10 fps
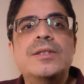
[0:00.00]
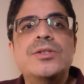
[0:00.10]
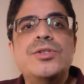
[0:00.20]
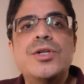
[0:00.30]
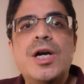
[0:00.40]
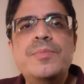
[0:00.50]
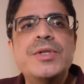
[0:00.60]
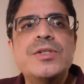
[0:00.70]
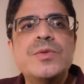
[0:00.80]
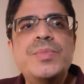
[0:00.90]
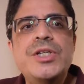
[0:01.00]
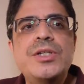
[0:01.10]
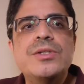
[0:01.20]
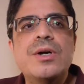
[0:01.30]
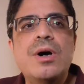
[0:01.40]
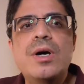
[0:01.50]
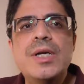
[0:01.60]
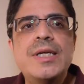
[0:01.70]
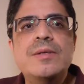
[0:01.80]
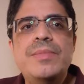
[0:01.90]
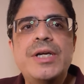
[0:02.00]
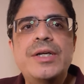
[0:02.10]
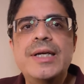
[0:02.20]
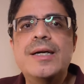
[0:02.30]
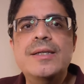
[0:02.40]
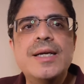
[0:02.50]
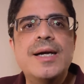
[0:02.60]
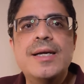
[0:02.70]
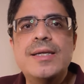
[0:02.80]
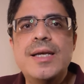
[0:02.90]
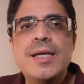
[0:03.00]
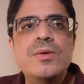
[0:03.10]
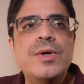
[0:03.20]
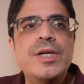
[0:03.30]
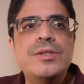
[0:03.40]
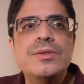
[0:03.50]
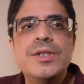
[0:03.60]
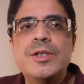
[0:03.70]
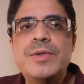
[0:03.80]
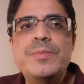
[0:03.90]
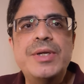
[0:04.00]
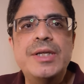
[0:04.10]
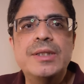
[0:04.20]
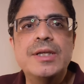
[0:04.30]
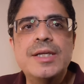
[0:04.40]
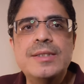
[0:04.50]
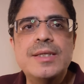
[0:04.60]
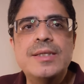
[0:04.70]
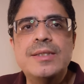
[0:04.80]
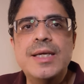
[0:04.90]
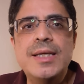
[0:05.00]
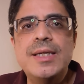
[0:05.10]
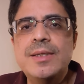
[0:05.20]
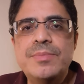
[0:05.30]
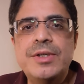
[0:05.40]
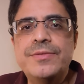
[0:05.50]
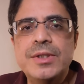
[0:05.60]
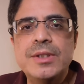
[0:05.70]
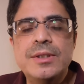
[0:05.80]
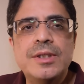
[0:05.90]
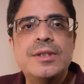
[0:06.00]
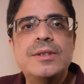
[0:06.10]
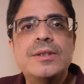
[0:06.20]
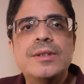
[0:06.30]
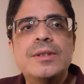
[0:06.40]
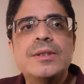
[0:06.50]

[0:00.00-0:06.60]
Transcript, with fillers: Sharp in speech, haughty in bearing, unkind in any way to a human being, the lesson is yet imperfectly learned,